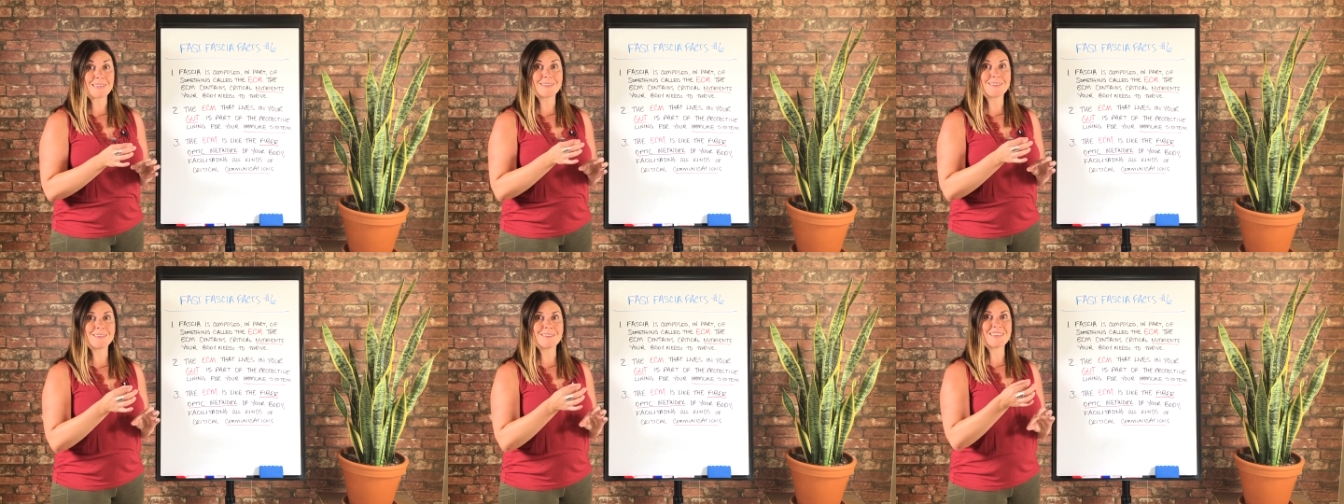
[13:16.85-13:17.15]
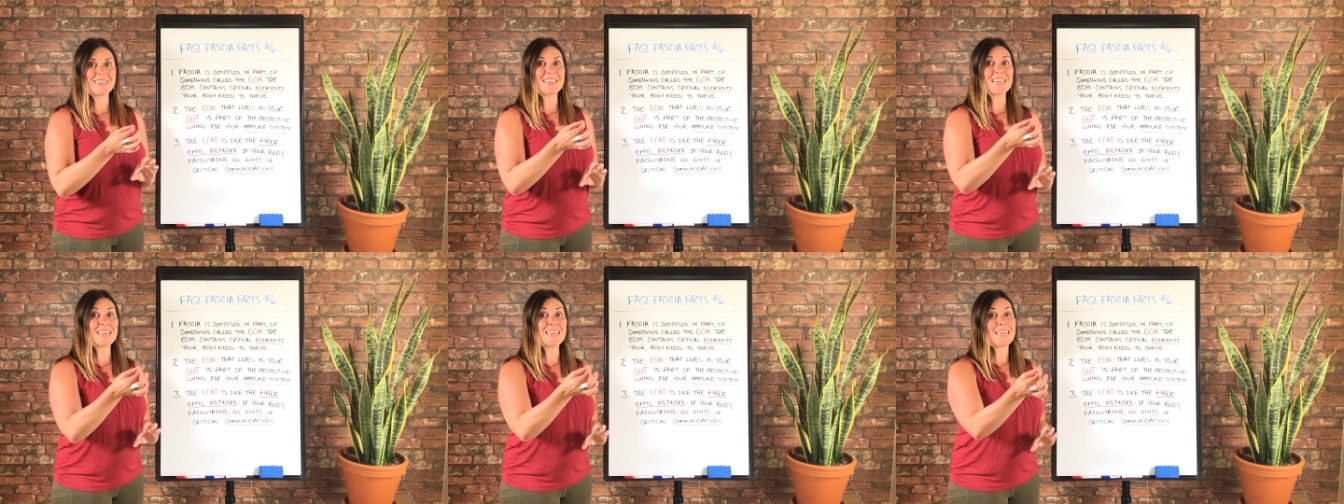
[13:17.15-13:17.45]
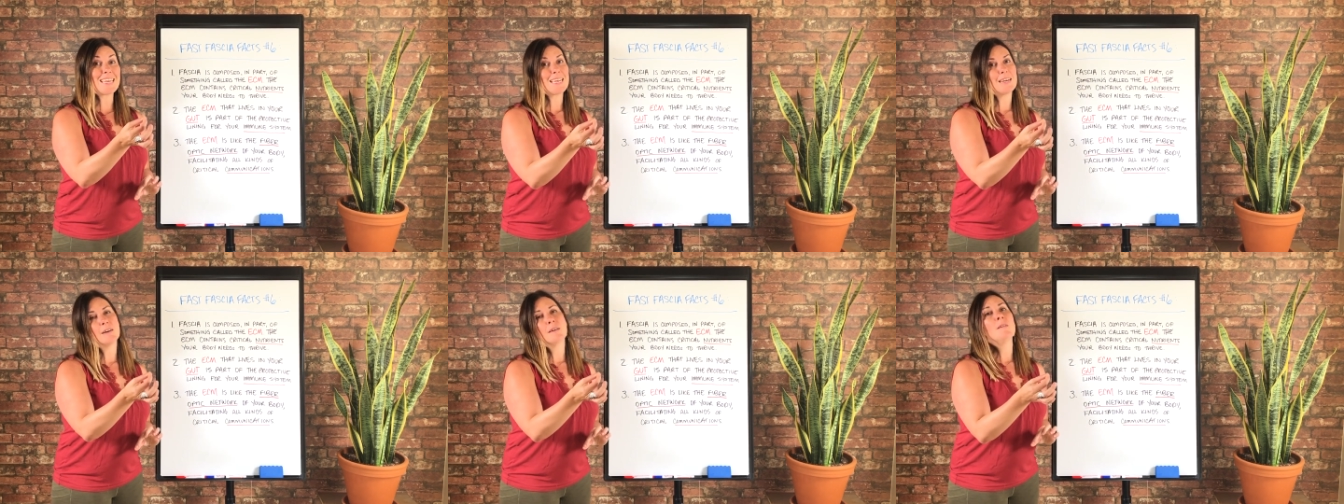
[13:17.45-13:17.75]

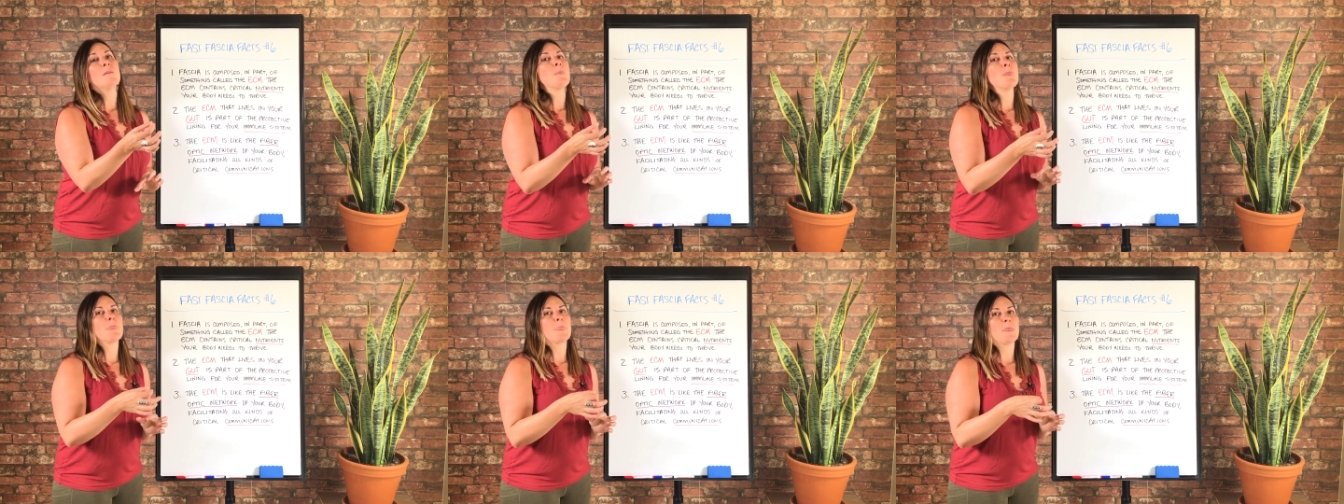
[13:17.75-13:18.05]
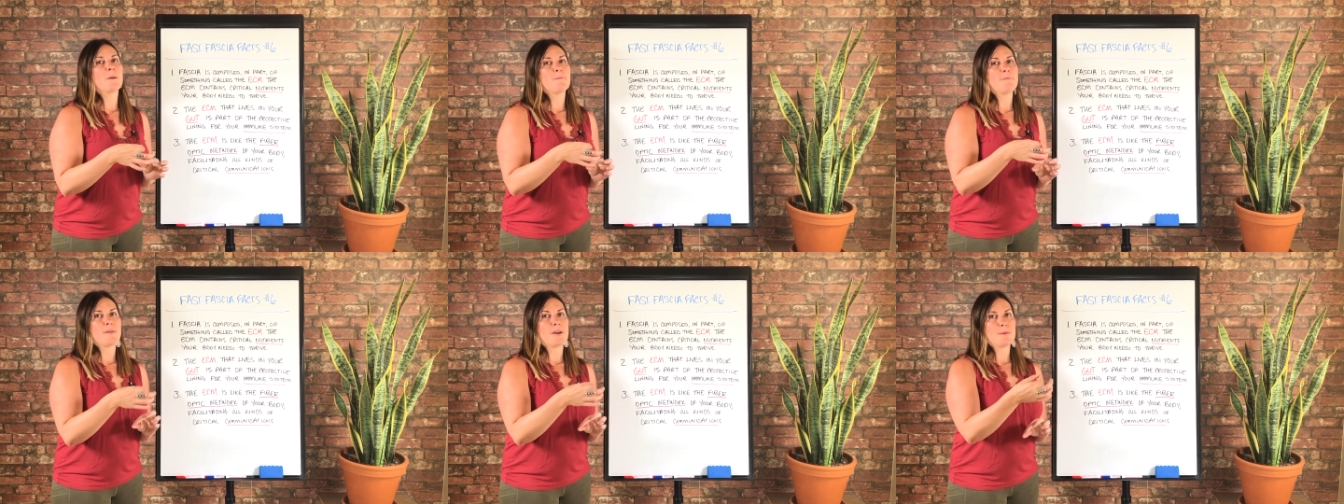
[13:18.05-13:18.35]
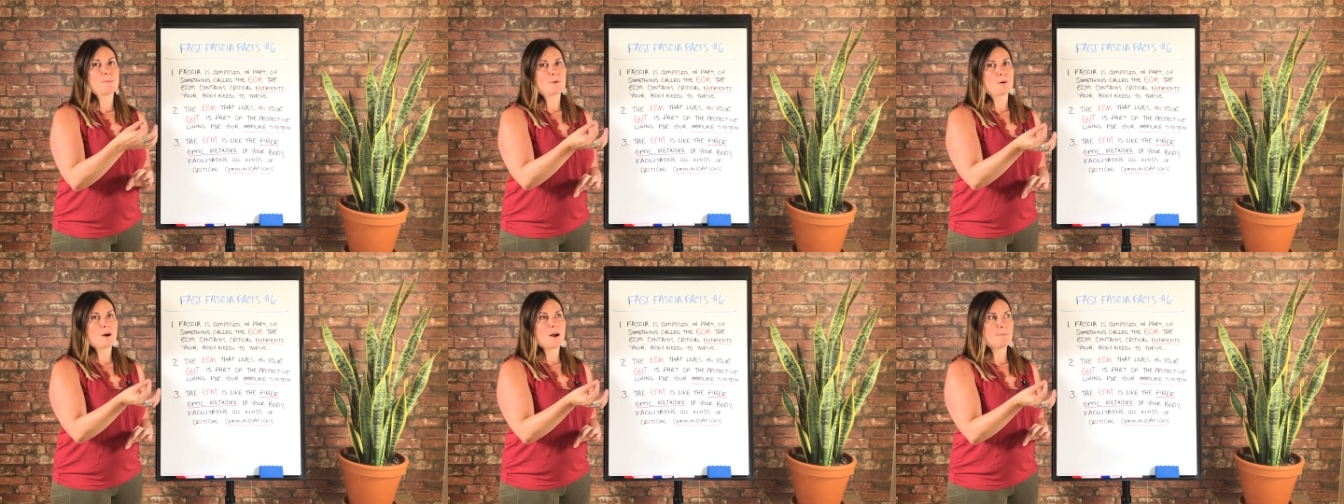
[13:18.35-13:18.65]
see the
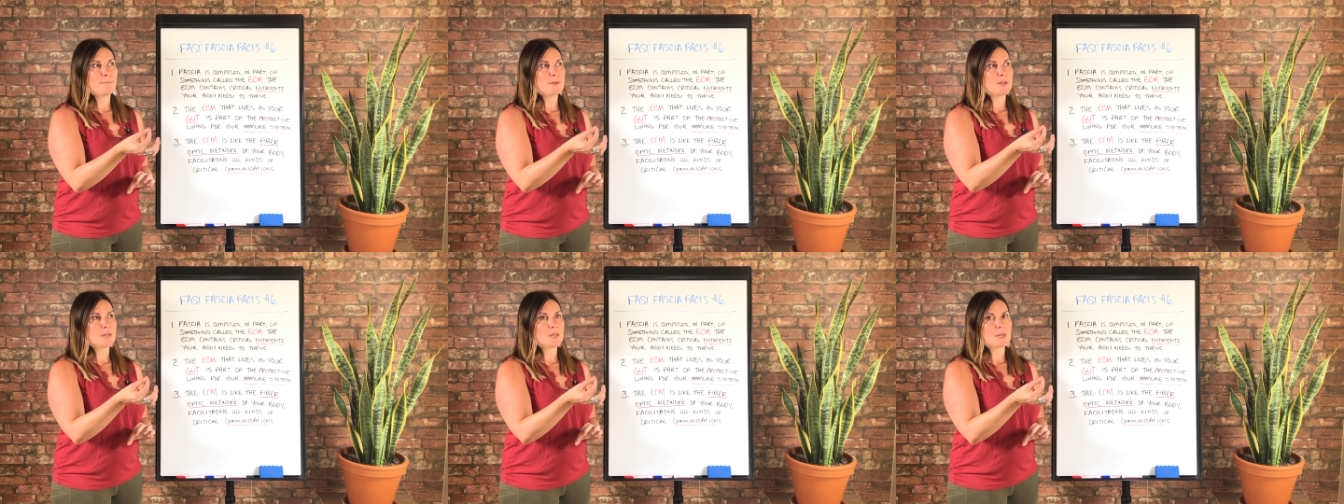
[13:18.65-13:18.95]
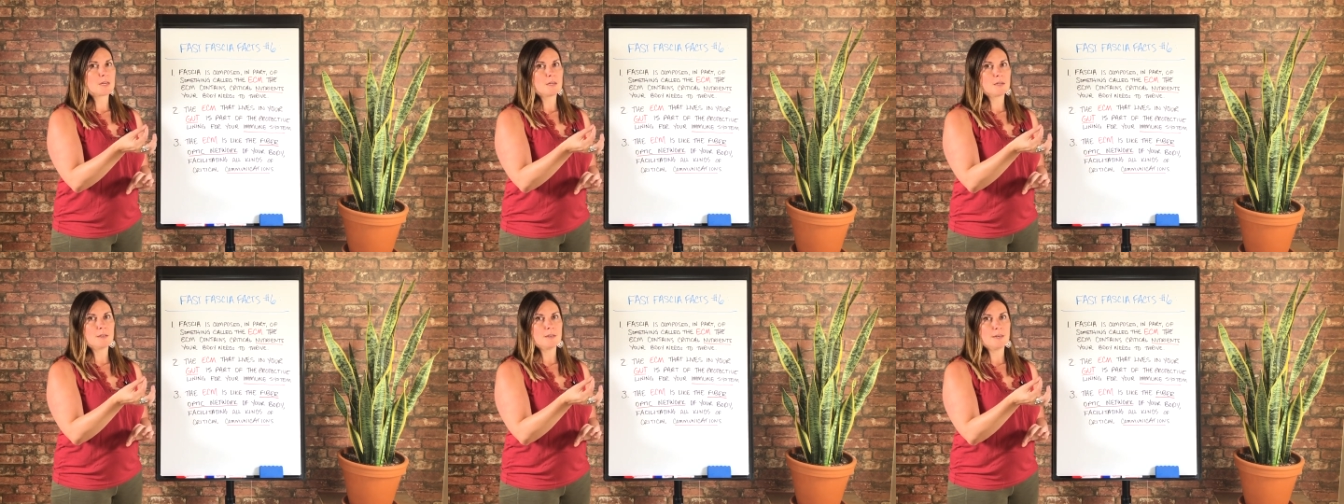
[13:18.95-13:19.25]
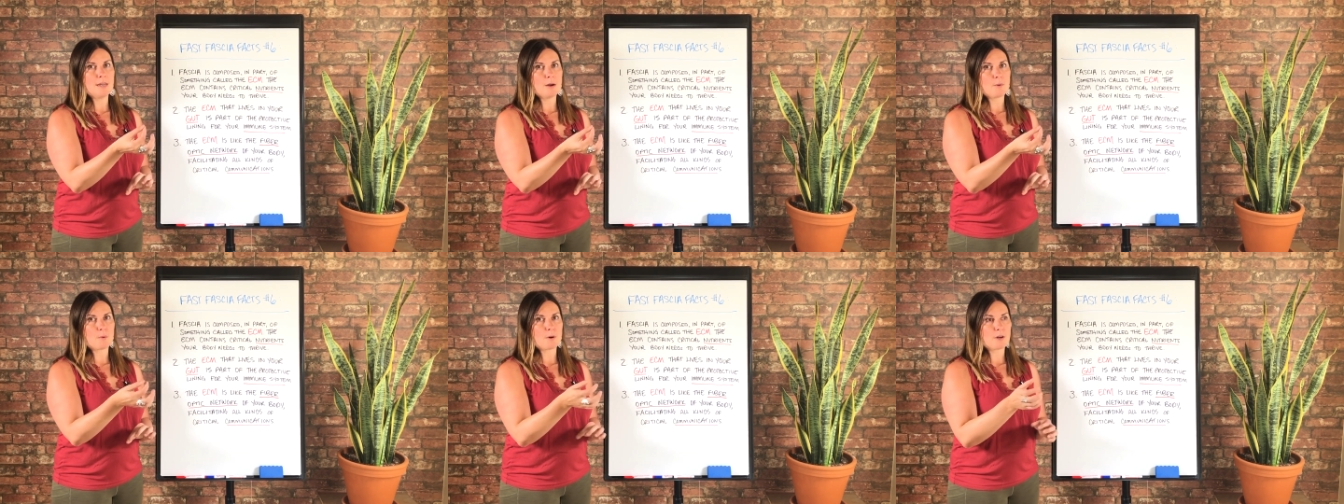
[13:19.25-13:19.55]
fiber optic
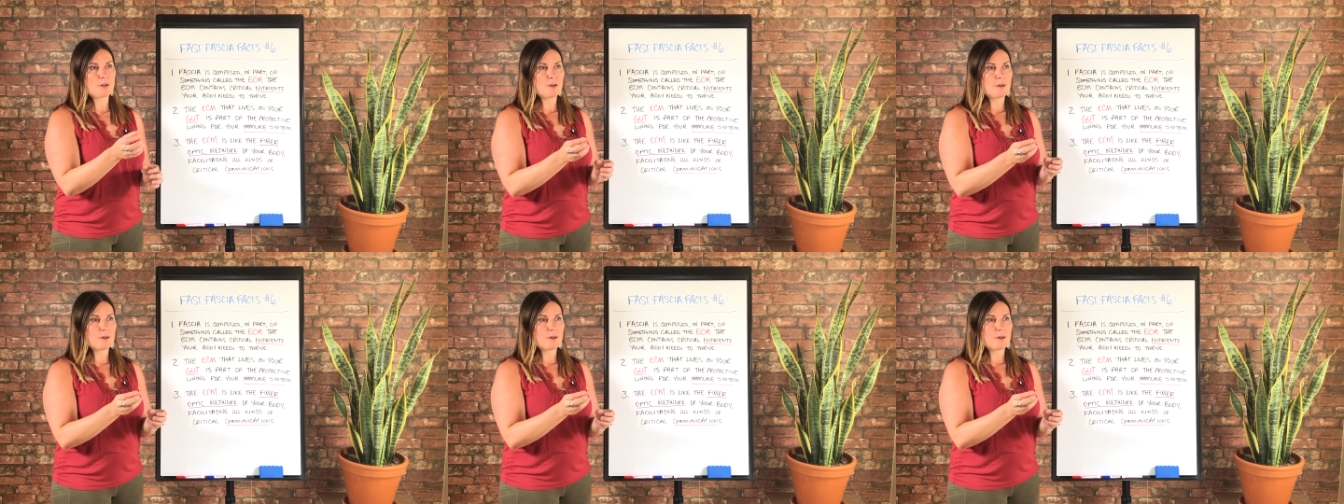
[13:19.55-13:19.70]
network.